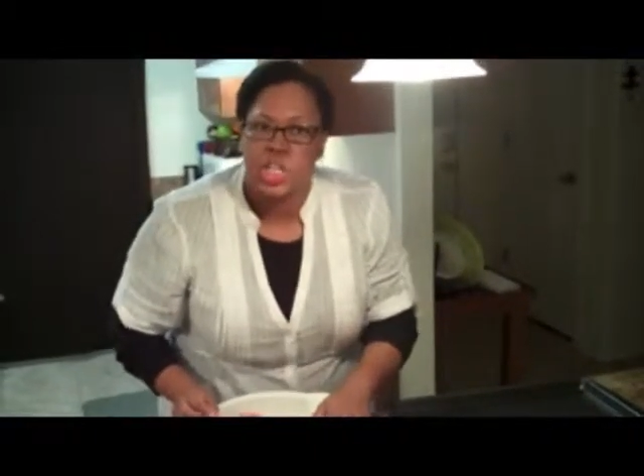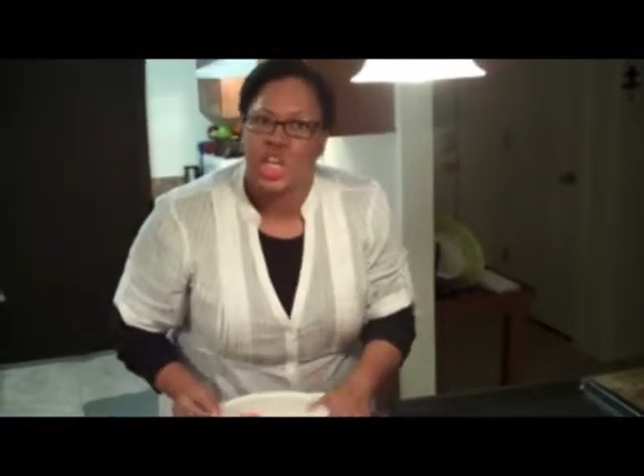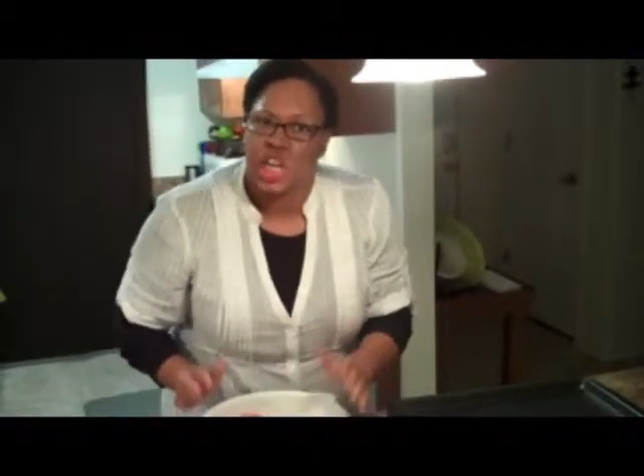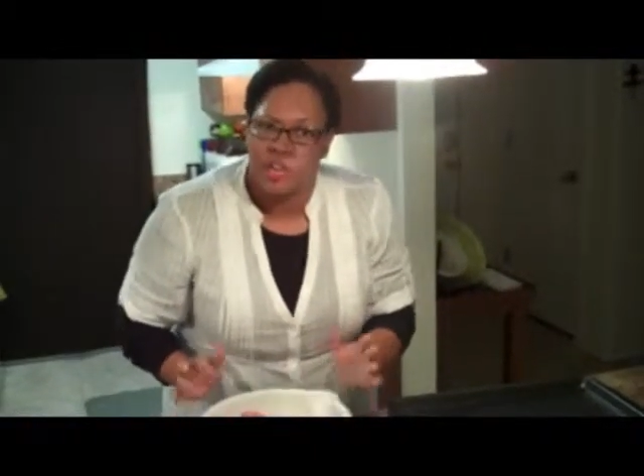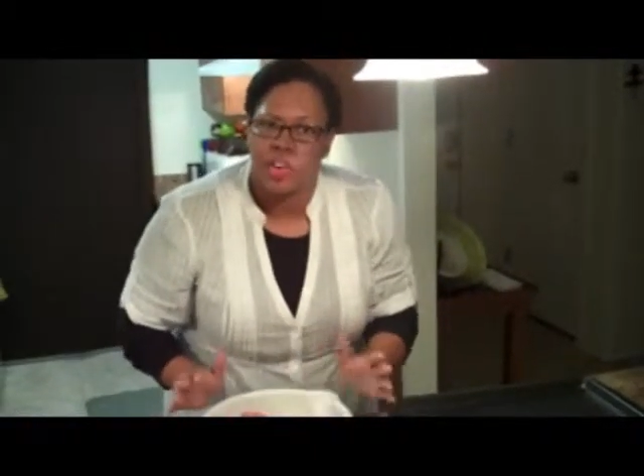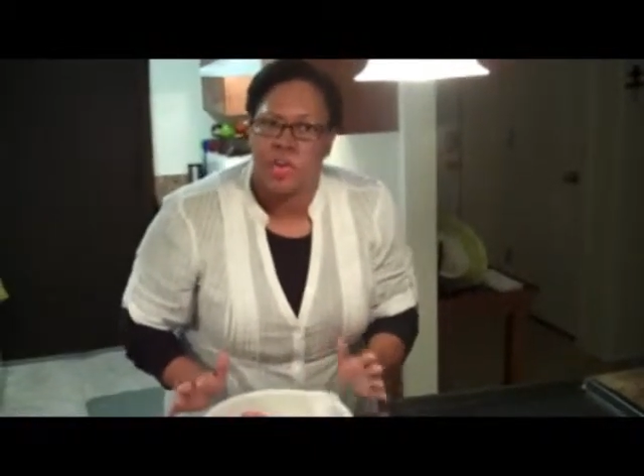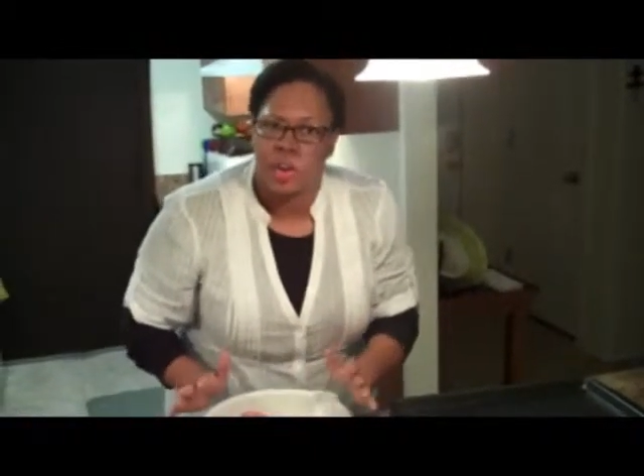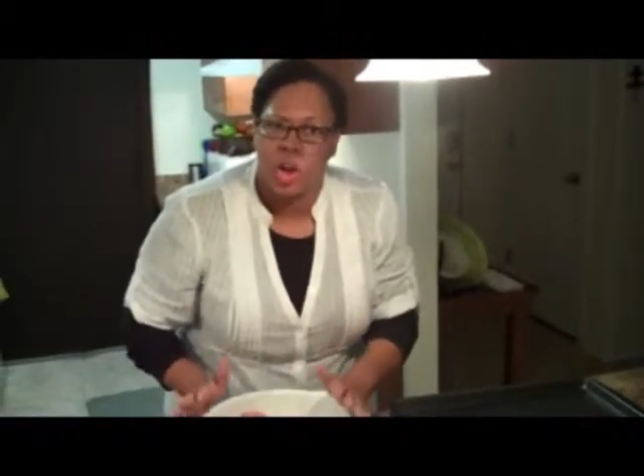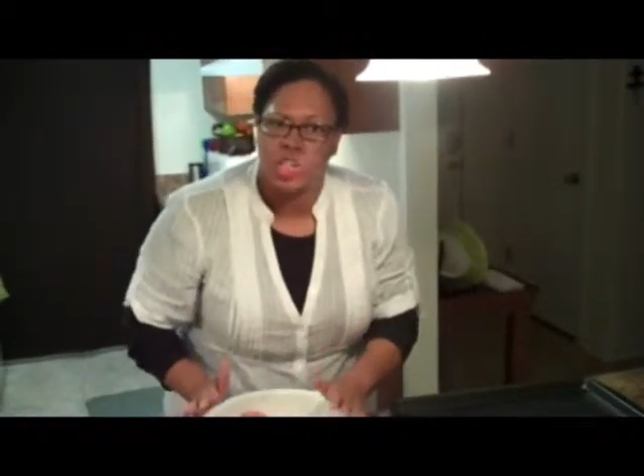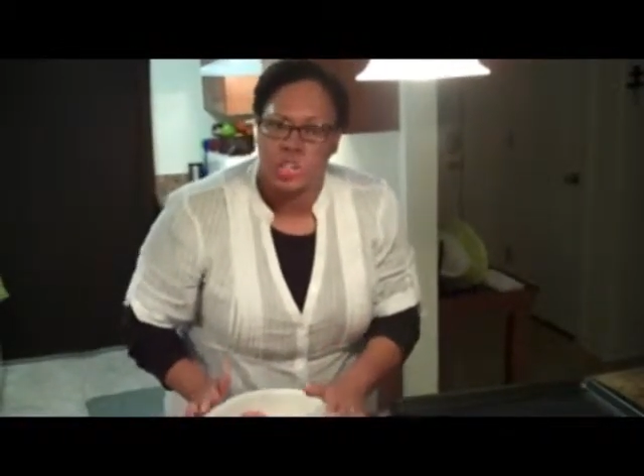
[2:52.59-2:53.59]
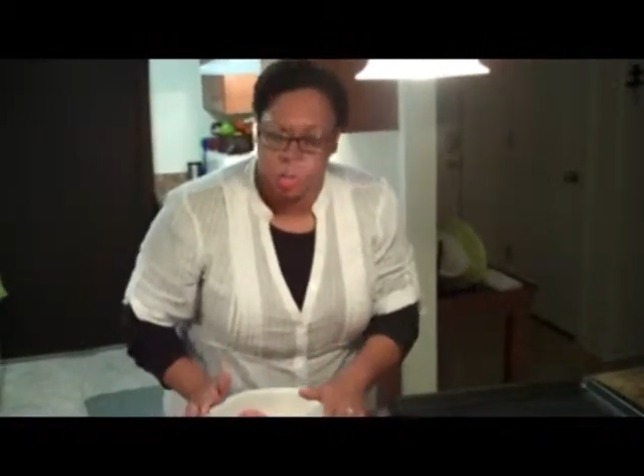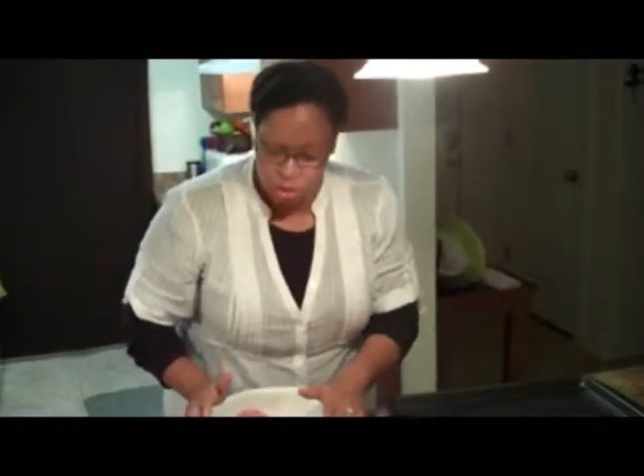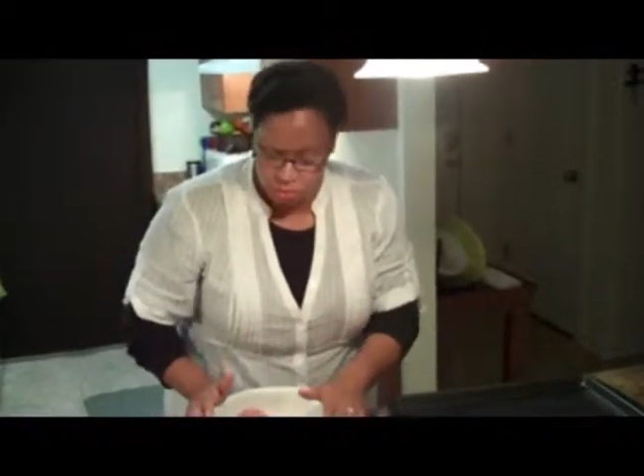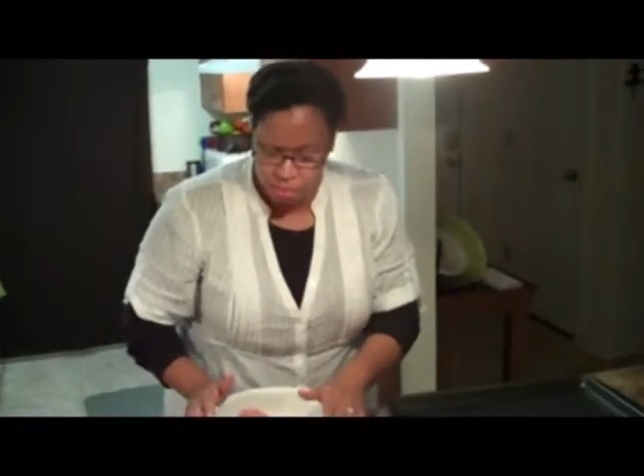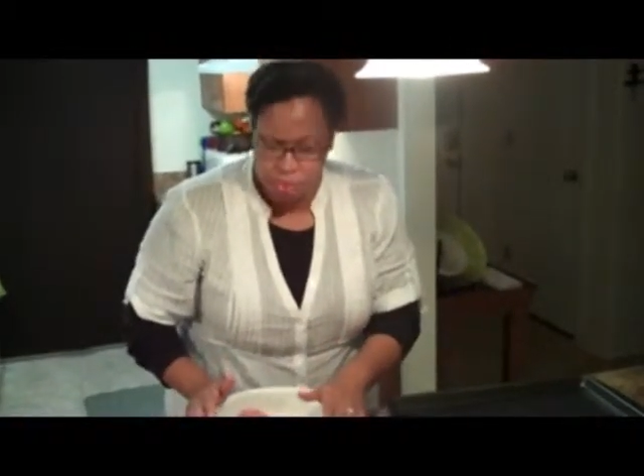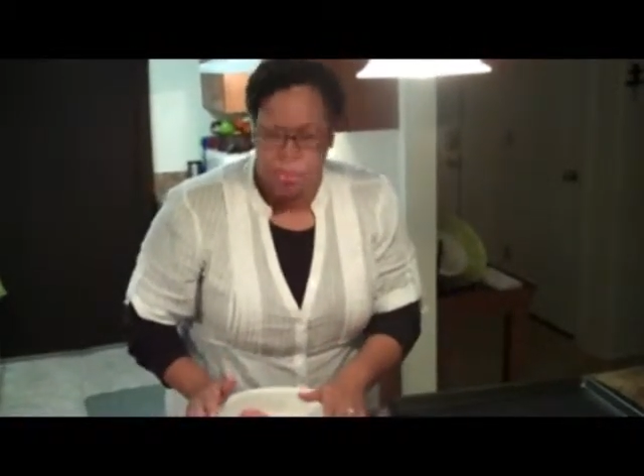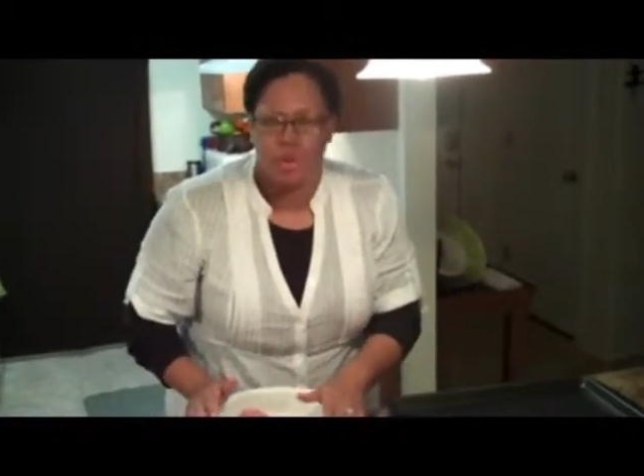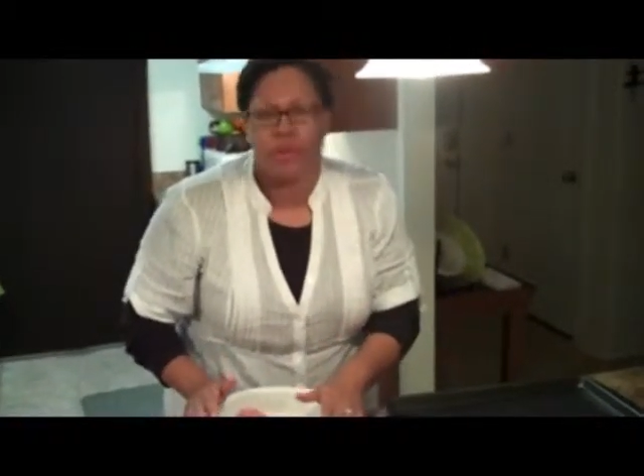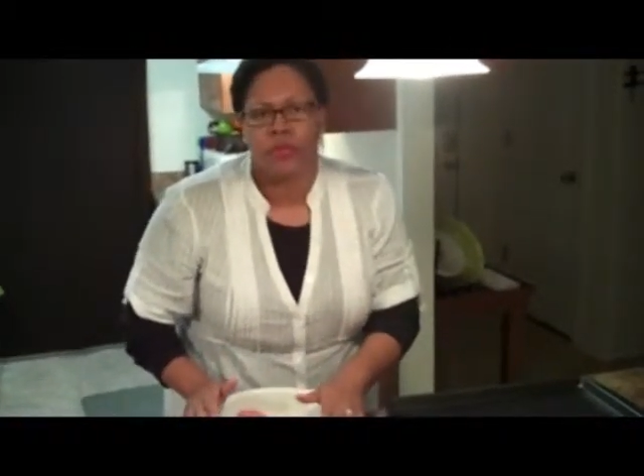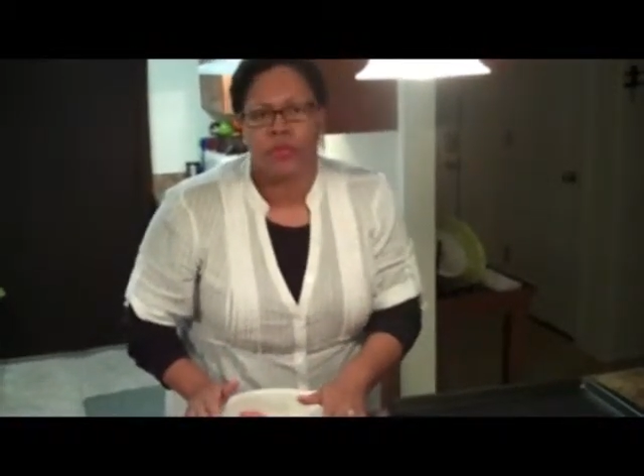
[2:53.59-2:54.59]
or you're cooking for large groups of
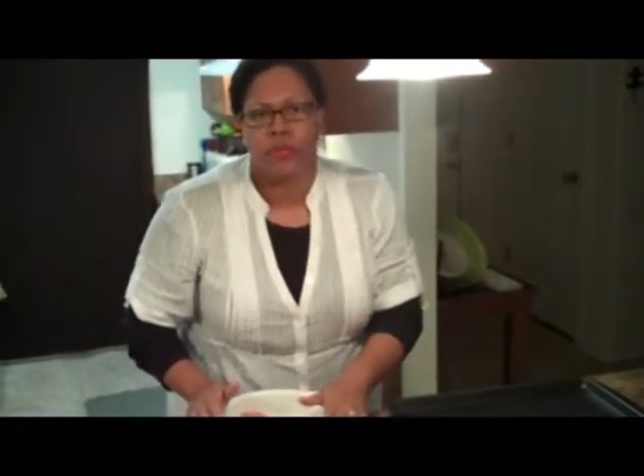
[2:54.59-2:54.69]
people,